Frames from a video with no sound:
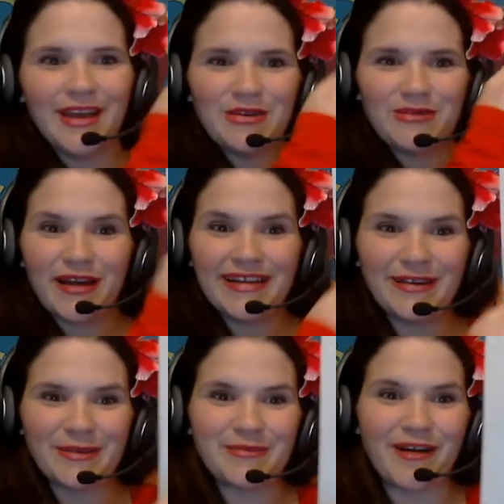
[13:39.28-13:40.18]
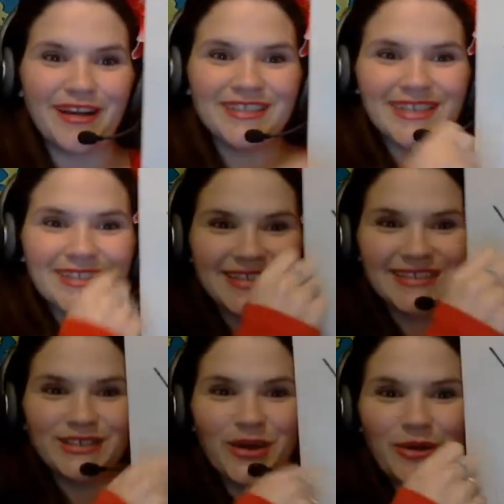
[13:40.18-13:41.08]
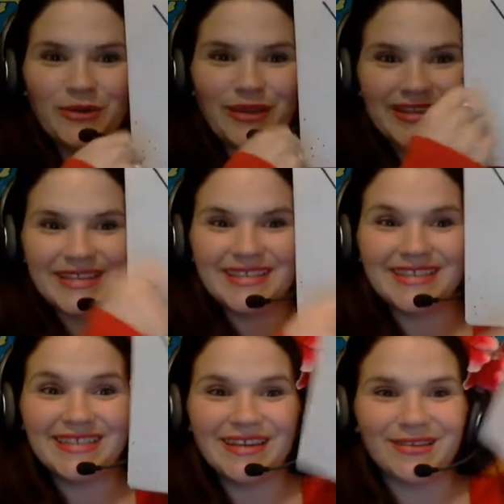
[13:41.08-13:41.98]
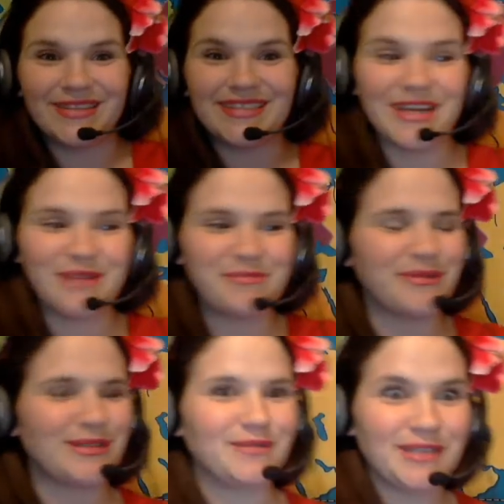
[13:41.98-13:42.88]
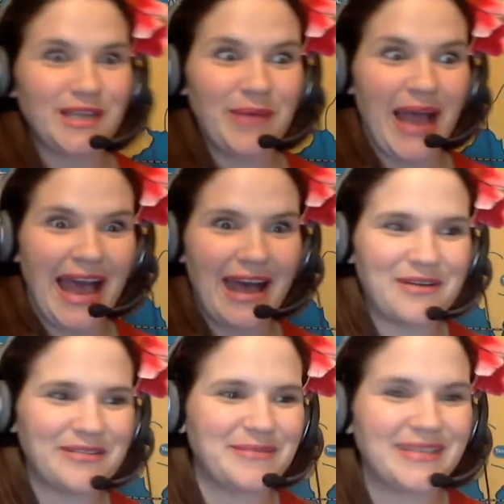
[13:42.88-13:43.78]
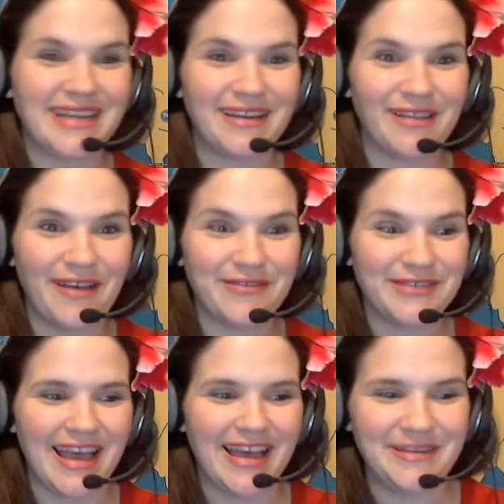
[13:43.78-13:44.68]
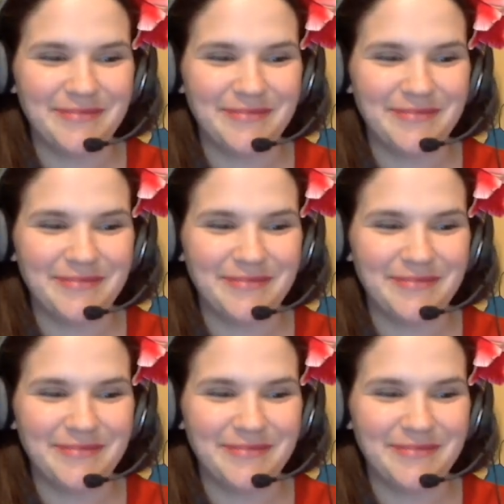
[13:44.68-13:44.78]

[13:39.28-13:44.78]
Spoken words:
like write out the projects and show like these detailed examples. I'm just like, wow, this takes a lot of